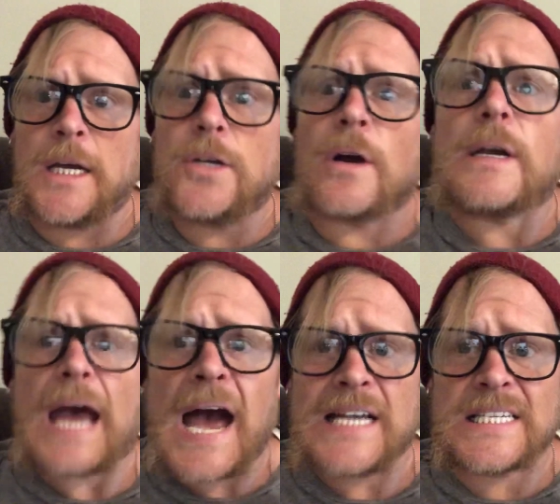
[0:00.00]
You're
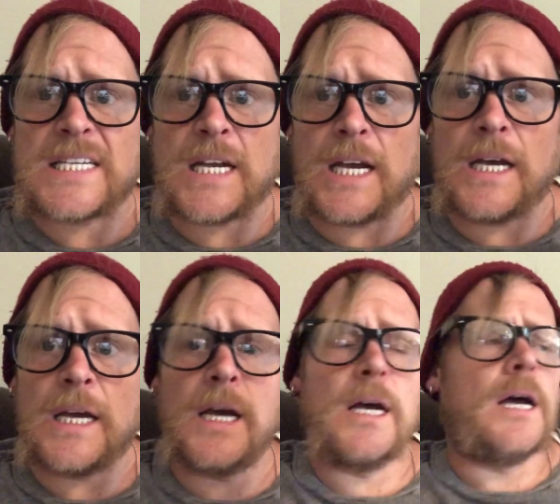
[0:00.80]
nasty.
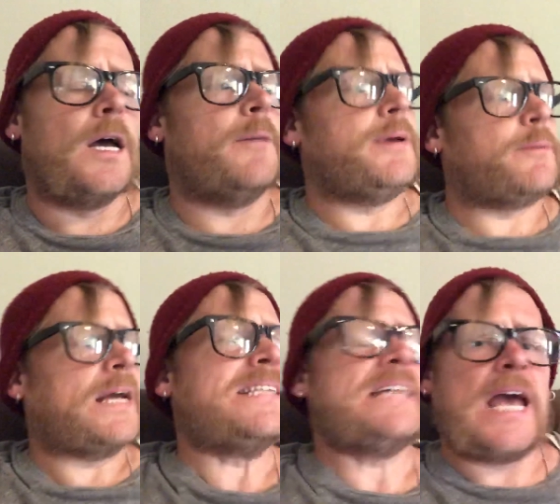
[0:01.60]
People
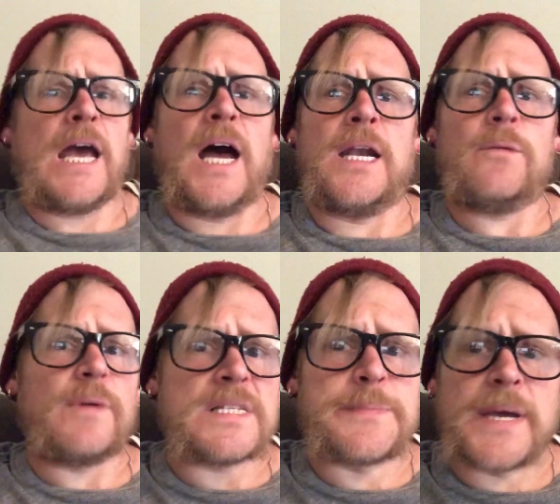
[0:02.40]
like Dan,
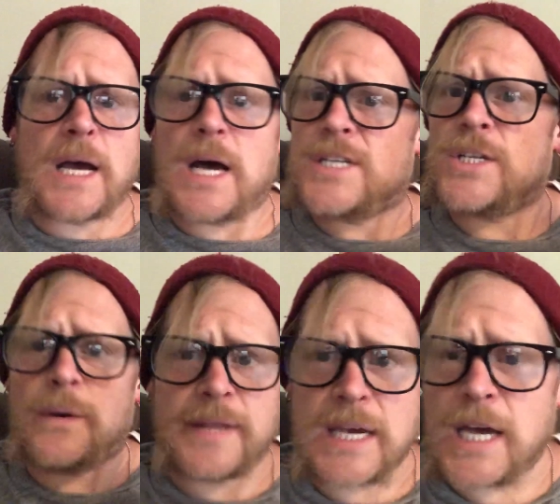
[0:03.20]
that's because, you
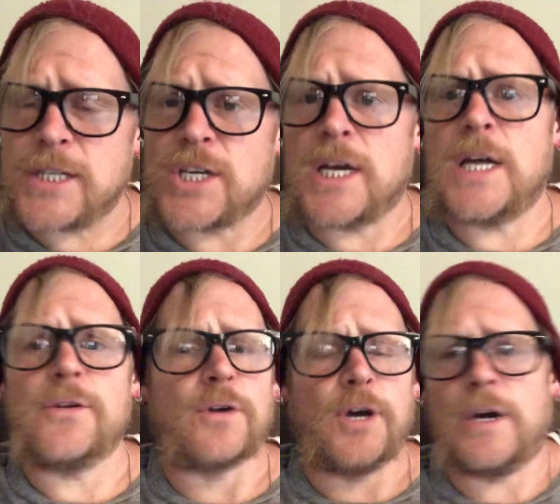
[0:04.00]
know, in the kitchen,
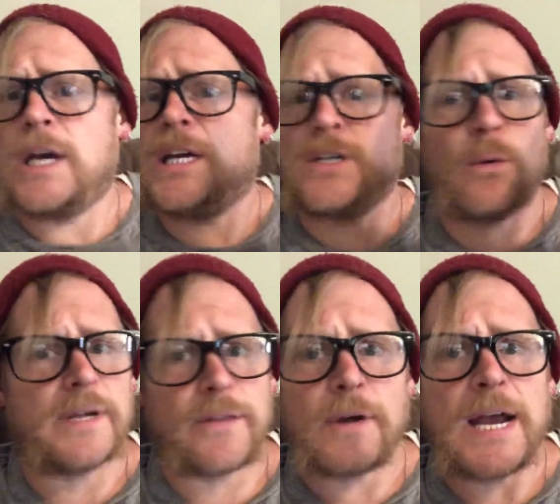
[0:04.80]
they're cooking, don't want
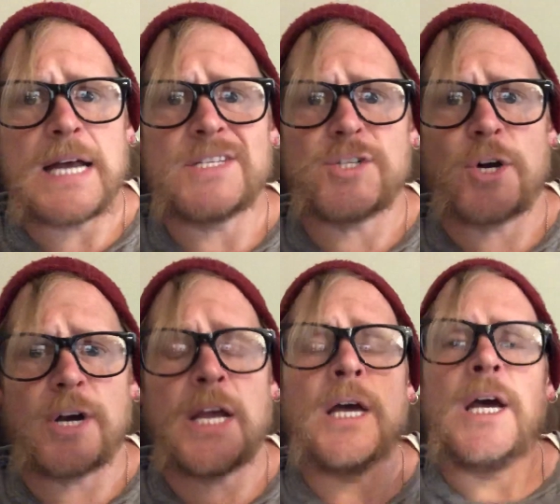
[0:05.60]
to get their hands
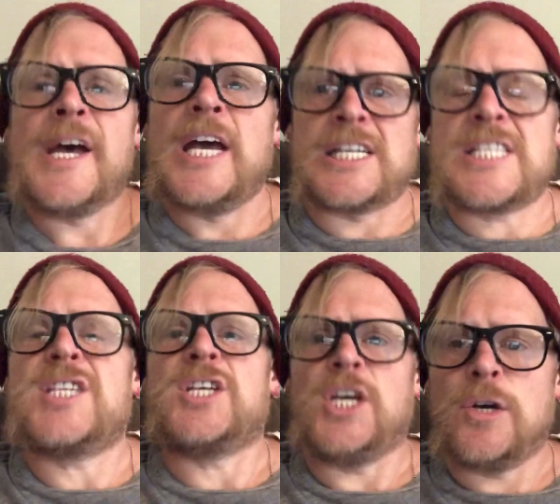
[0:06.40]
dirty.
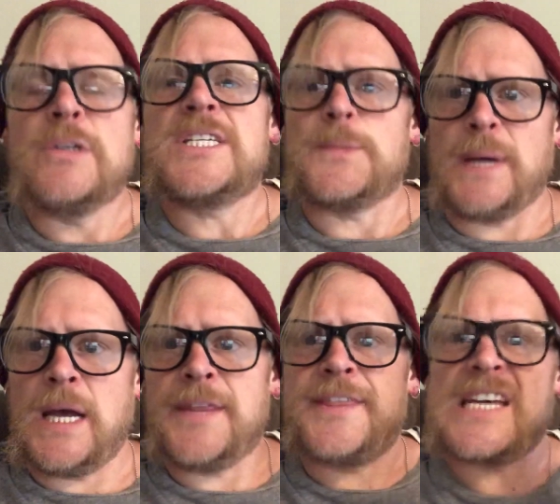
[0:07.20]
Excuse
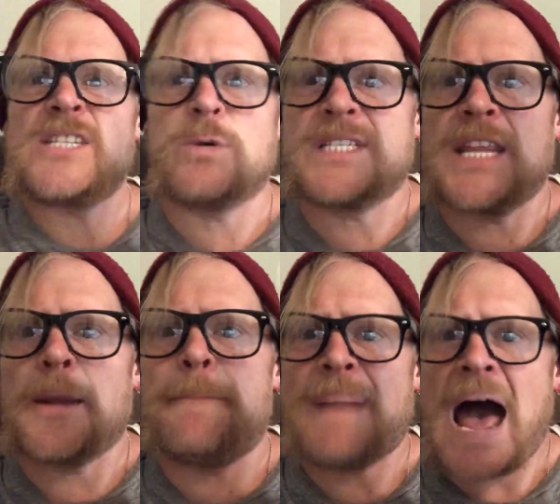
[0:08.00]
me, this was in
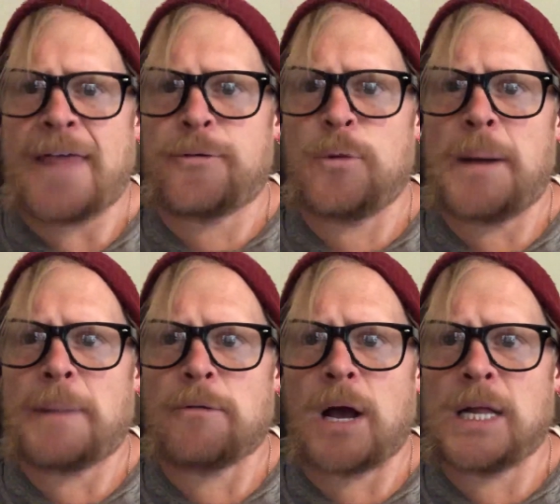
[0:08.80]
the bathroom at
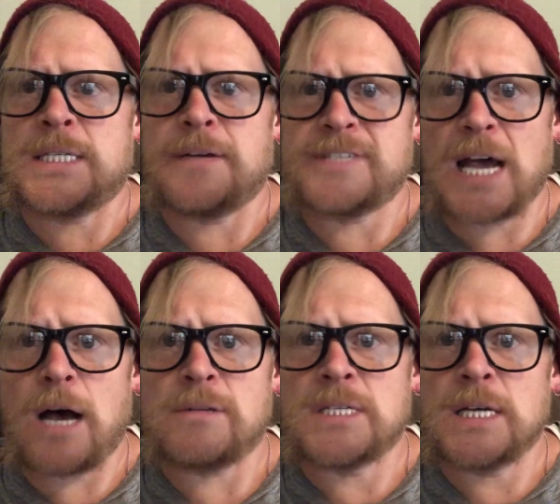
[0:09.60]
my relative's
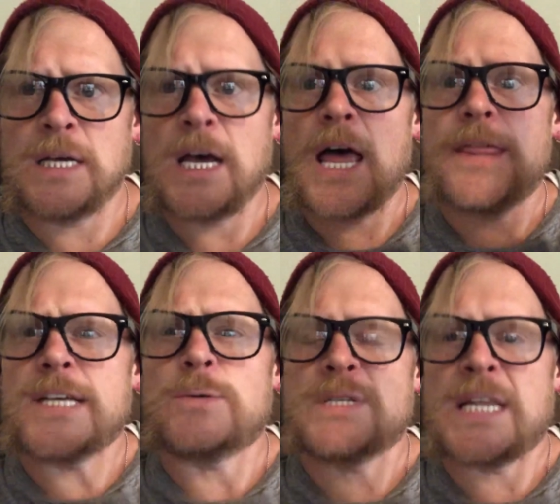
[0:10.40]
house.
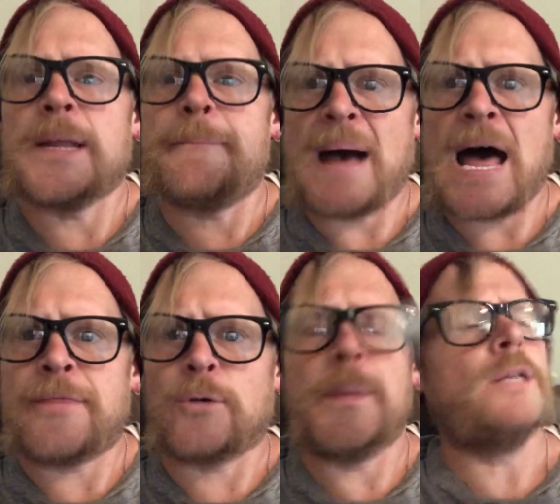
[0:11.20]
This was in the bathroom.